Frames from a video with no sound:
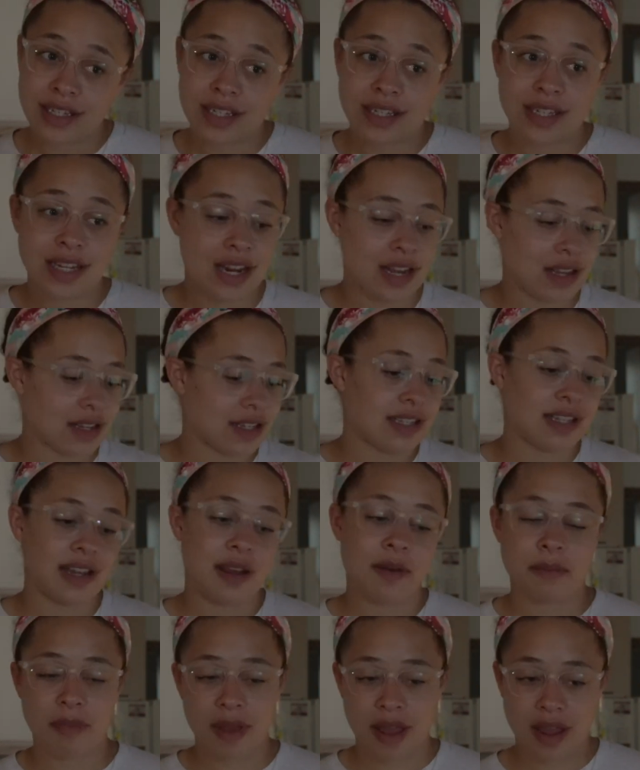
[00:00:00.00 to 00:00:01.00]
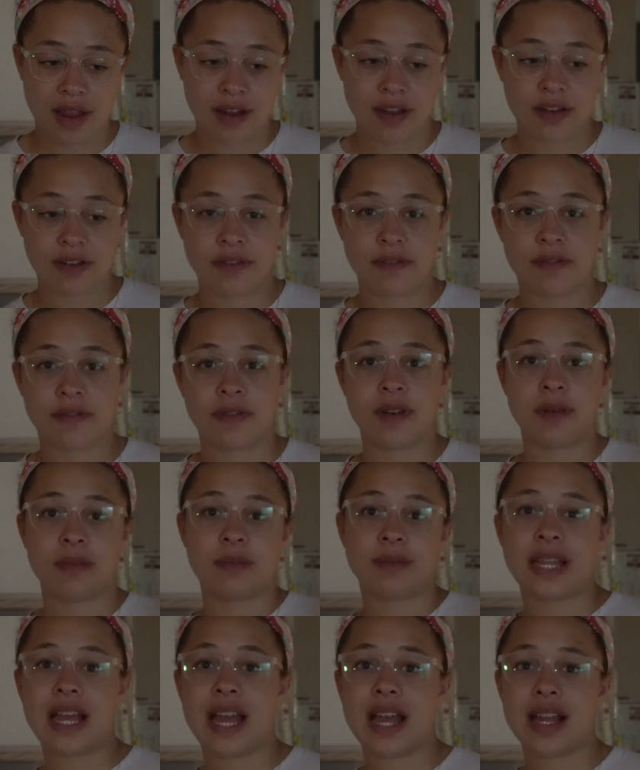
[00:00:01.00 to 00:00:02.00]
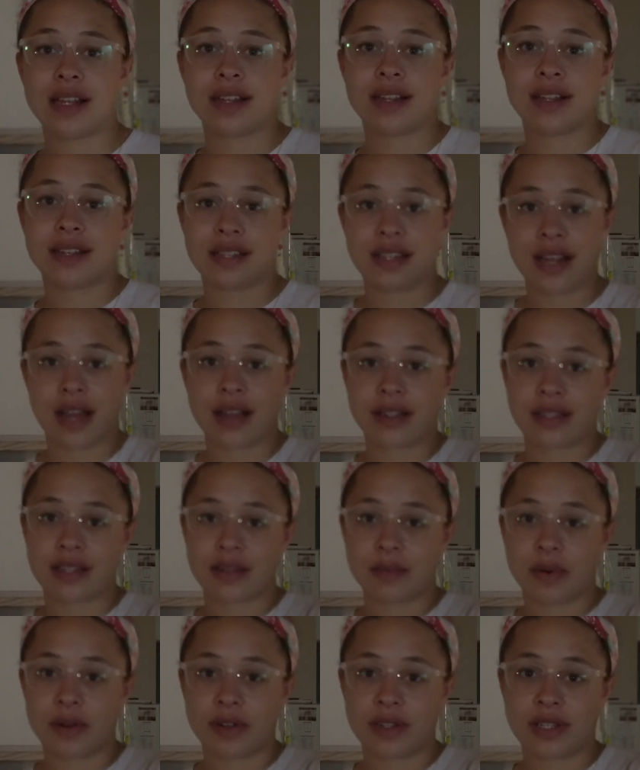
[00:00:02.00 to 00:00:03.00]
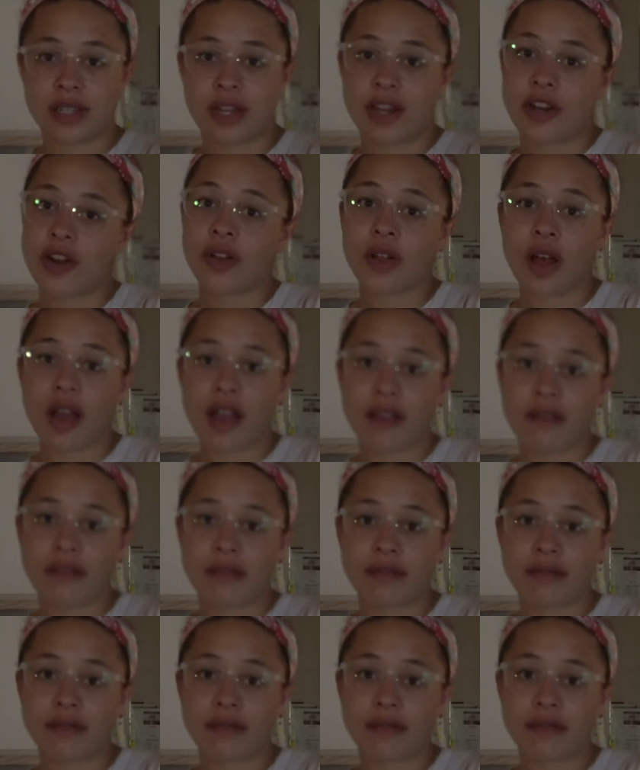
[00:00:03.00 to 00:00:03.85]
to take a step back from that toxic person in your life,